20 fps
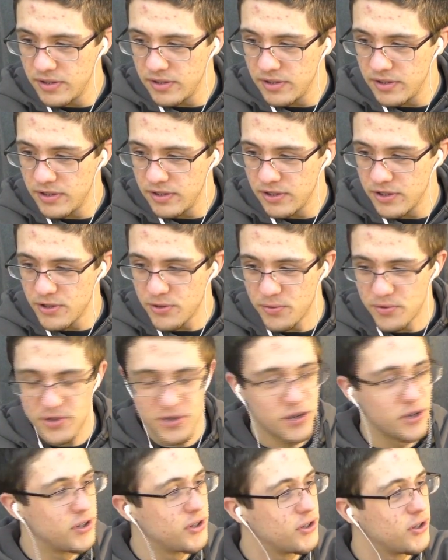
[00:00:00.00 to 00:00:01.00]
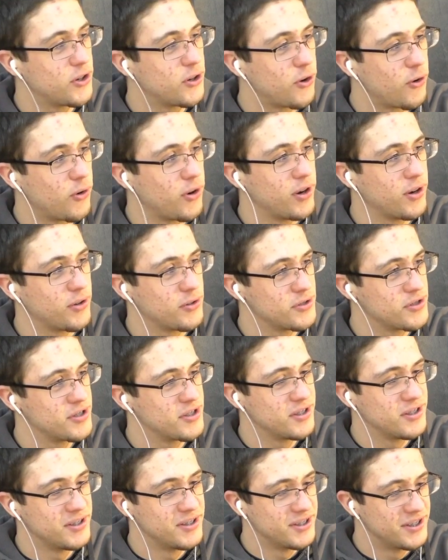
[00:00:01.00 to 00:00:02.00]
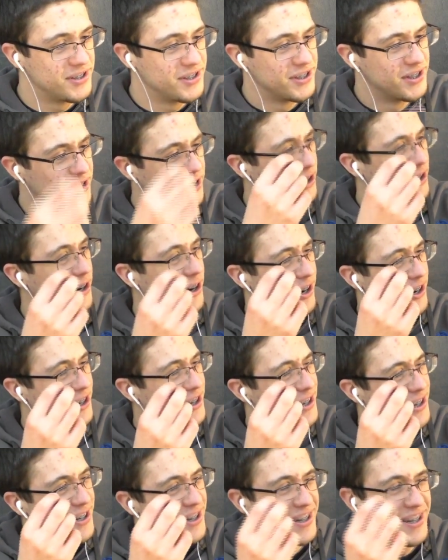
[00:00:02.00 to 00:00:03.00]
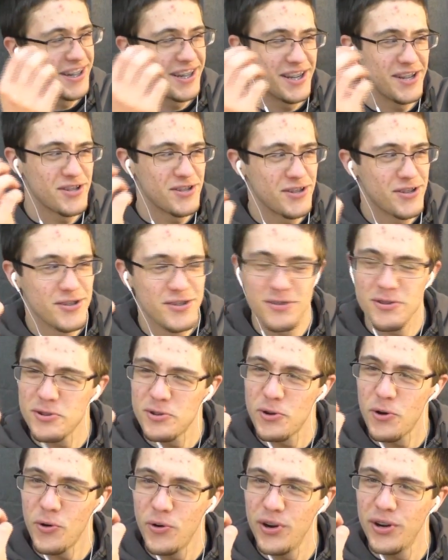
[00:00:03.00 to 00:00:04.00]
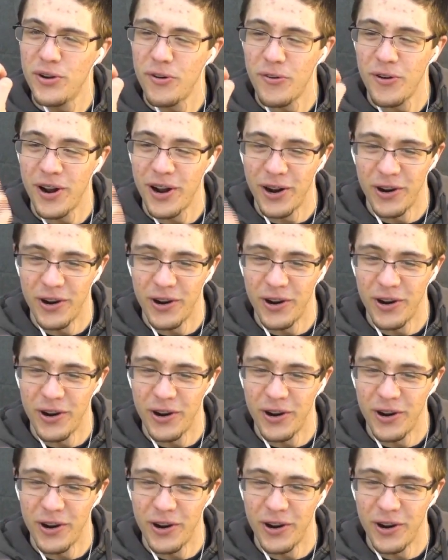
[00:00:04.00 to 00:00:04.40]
So it turned into Doritos. Huh. I guess this is a Dorito now.